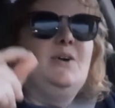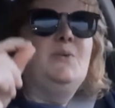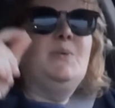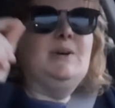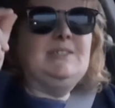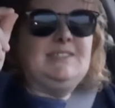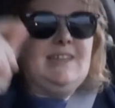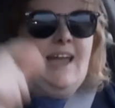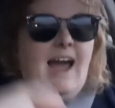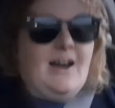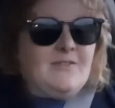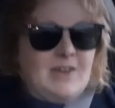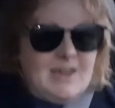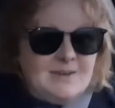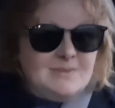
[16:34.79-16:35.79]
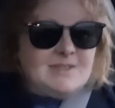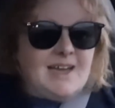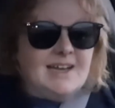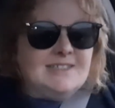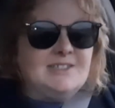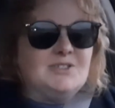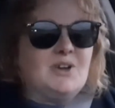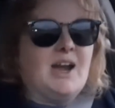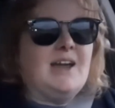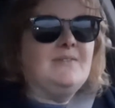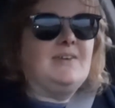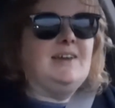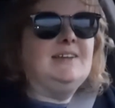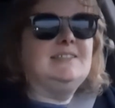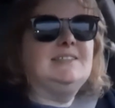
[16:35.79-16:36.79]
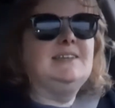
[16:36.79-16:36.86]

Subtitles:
was to have him test drive it,